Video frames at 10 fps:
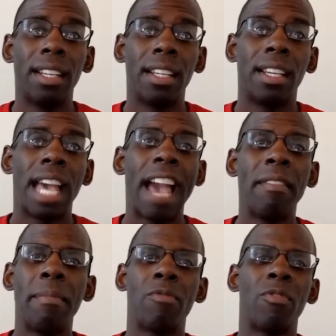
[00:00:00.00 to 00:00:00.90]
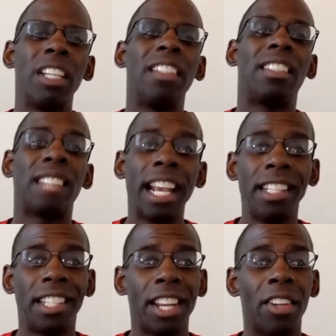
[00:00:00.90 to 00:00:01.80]
haven't been really
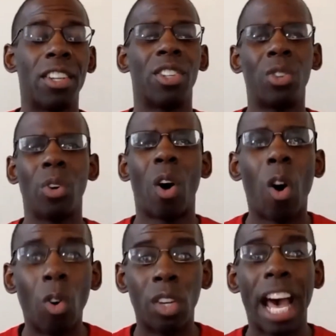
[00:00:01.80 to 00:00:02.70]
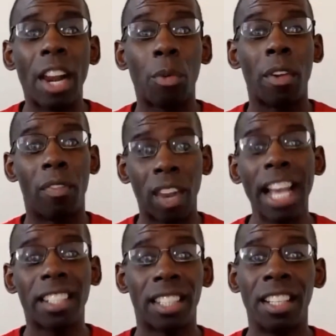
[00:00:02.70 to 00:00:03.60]
stationary to do a whole lot of
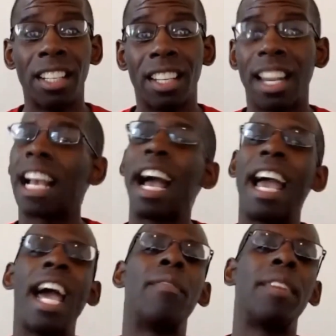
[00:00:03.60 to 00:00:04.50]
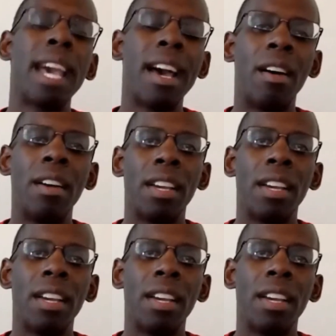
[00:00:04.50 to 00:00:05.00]
reflection like I have now,